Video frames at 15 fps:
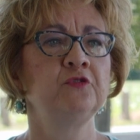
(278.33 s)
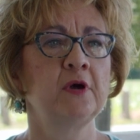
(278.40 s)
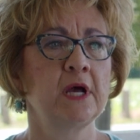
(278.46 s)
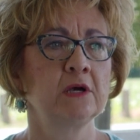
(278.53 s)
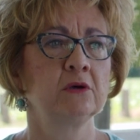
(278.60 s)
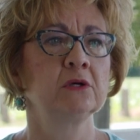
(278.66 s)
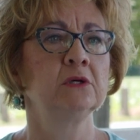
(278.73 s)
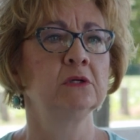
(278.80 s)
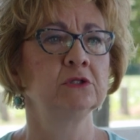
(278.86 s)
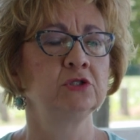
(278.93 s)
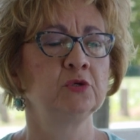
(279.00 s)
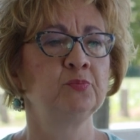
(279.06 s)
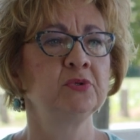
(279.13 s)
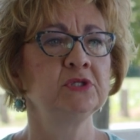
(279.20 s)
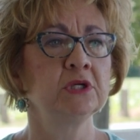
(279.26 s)
for
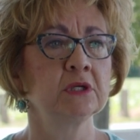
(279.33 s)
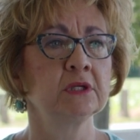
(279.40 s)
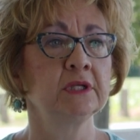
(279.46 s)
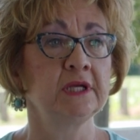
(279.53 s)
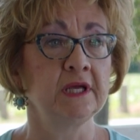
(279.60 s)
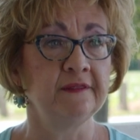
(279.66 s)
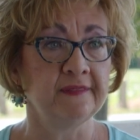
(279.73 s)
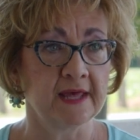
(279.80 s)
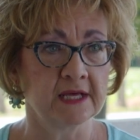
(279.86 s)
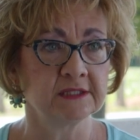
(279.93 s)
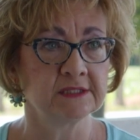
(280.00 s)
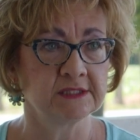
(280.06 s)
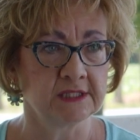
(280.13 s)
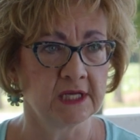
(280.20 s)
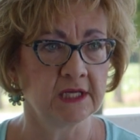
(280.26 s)
agriculture, particularly in
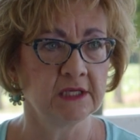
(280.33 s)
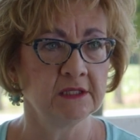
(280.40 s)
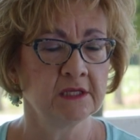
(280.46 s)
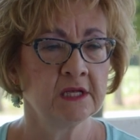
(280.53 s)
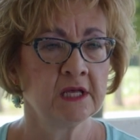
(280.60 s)
that state.